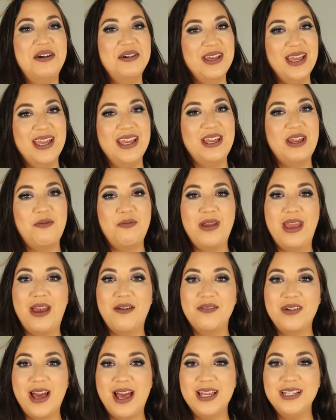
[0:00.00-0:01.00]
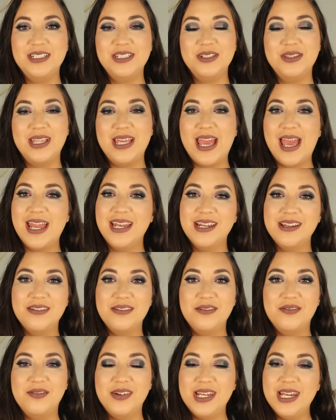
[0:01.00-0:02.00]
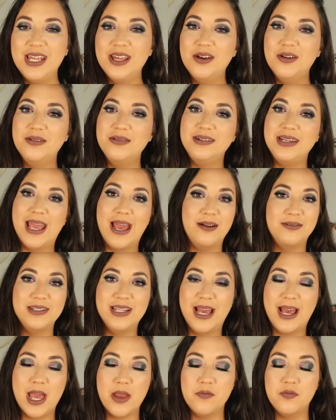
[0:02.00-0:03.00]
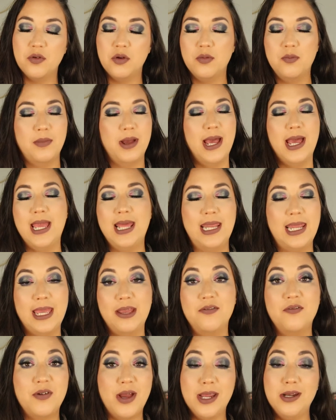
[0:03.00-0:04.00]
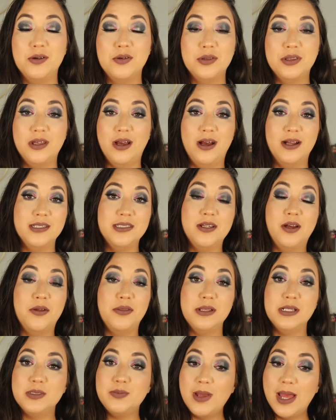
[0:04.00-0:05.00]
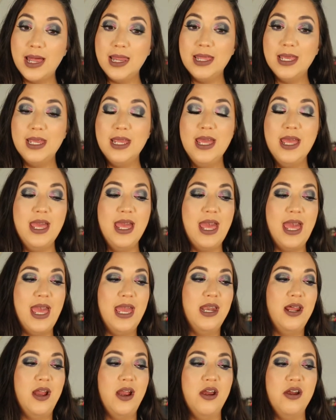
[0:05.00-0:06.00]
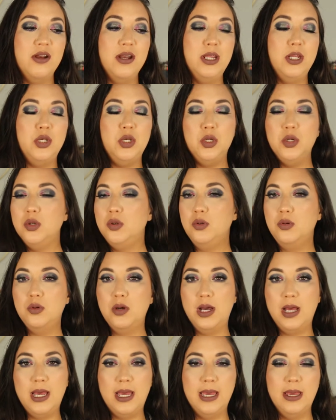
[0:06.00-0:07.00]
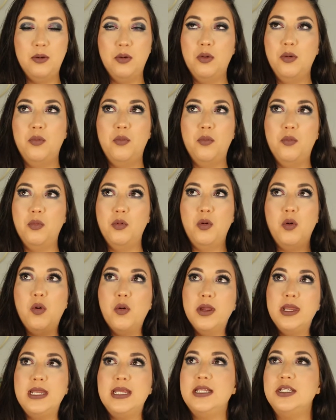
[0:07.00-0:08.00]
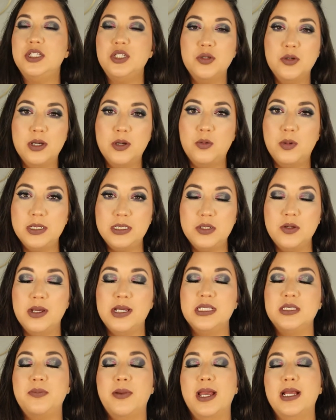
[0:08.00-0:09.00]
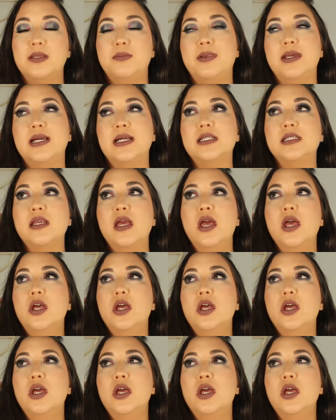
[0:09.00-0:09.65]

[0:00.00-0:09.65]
Okay, we have gotten to the end of the video. Now time for my like final thoughts on this palette. And I already knew going into it what to expect because